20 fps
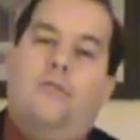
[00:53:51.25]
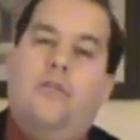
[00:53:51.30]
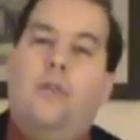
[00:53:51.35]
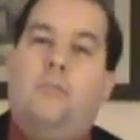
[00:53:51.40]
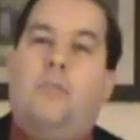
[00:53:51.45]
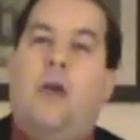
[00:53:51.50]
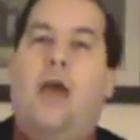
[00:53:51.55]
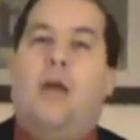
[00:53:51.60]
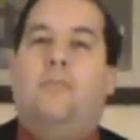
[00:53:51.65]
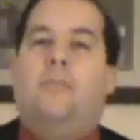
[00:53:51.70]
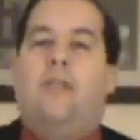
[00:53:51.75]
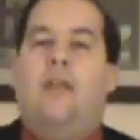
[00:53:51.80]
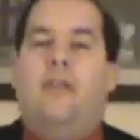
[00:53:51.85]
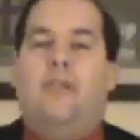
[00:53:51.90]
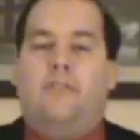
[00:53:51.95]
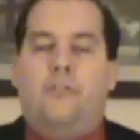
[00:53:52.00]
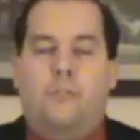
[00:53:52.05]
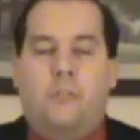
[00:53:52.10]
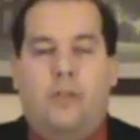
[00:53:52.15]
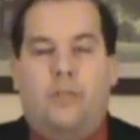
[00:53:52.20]
See,
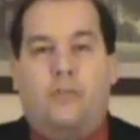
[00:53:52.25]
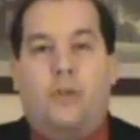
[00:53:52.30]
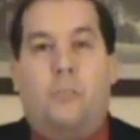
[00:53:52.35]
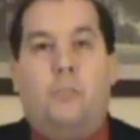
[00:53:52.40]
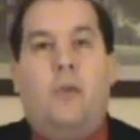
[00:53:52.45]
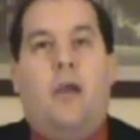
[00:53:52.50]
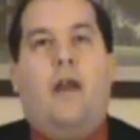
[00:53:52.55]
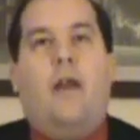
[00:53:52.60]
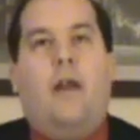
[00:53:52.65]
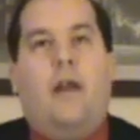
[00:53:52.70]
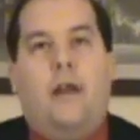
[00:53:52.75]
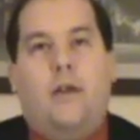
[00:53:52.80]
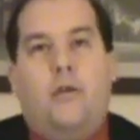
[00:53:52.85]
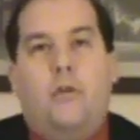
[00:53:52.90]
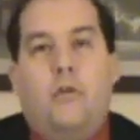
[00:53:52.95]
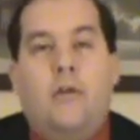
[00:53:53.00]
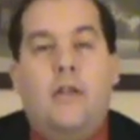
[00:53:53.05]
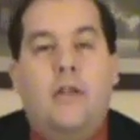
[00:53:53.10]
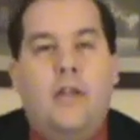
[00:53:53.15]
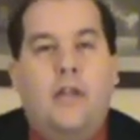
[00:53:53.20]
baptism is a
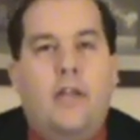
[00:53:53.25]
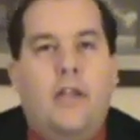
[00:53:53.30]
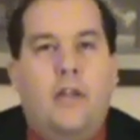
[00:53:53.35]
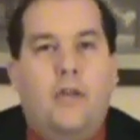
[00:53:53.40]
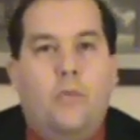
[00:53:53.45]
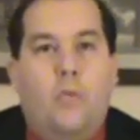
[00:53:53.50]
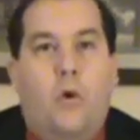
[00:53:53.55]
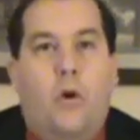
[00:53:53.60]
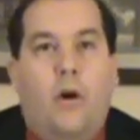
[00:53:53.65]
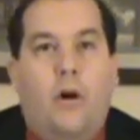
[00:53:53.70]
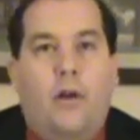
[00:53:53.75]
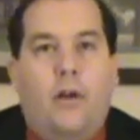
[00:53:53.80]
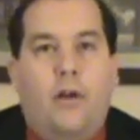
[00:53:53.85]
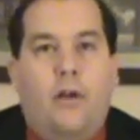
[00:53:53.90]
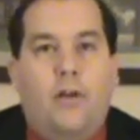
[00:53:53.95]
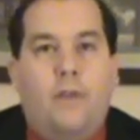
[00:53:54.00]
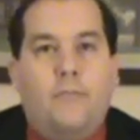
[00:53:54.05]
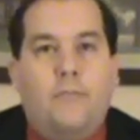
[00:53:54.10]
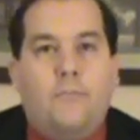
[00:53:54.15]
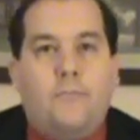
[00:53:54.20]
burial in
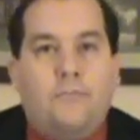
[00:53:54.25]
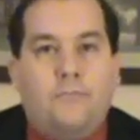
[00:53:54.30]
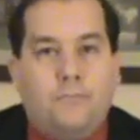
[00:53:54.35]
water.